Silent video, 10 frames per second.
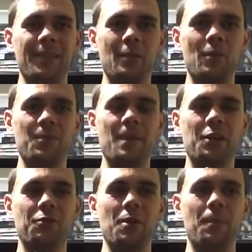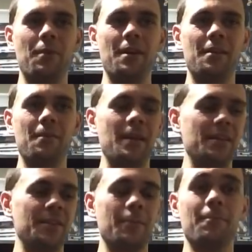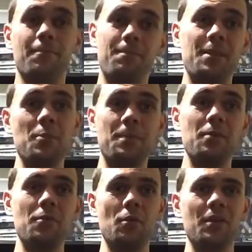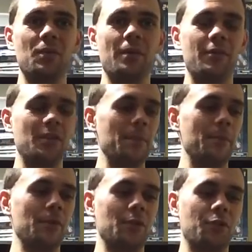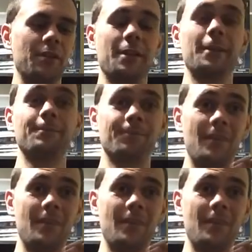It was battery operated and made some pew pew noise every time you pulled the trigger.